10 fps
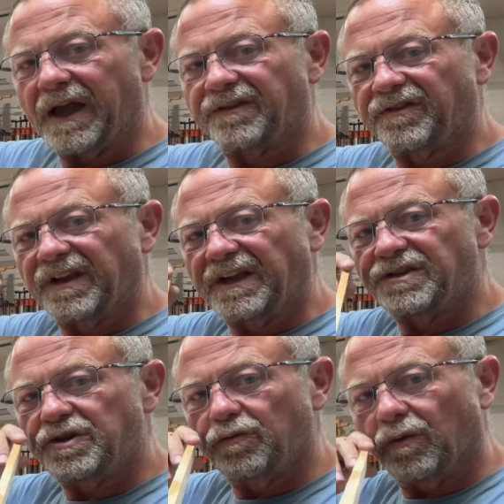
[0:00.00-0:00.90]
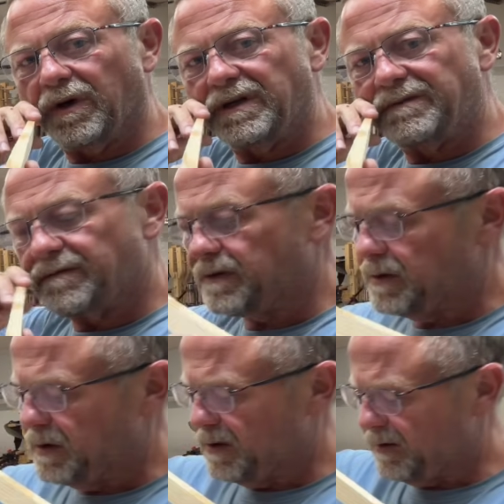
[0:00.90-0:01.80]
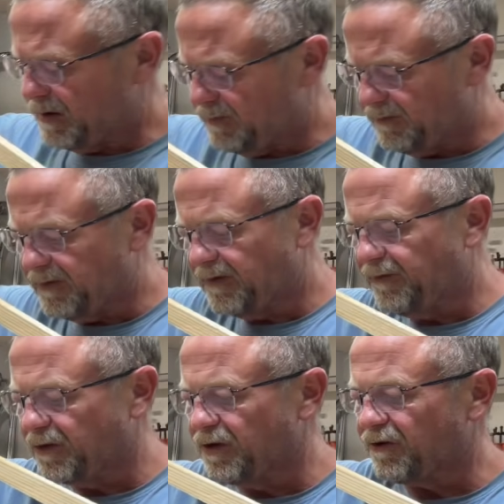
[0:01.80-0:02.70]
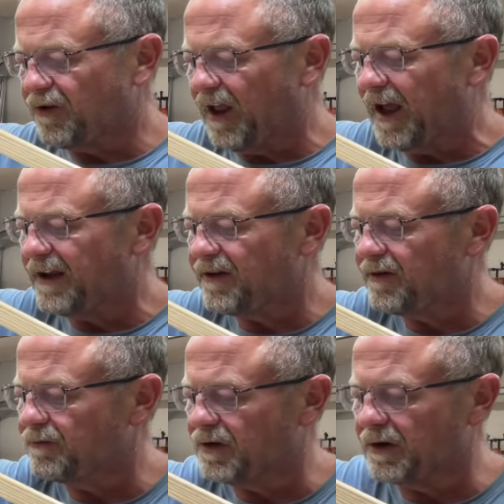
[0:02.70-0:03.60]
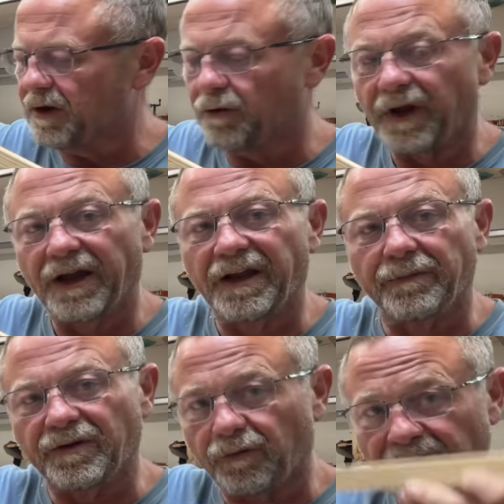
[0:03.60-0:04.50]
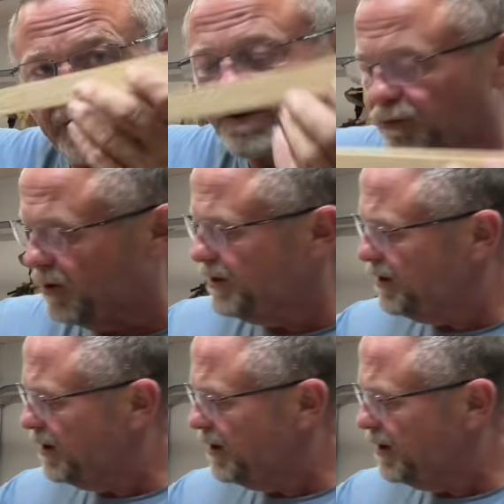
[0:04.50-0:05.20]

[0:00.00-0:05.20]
as thick as you want for your slats to go down in between each one.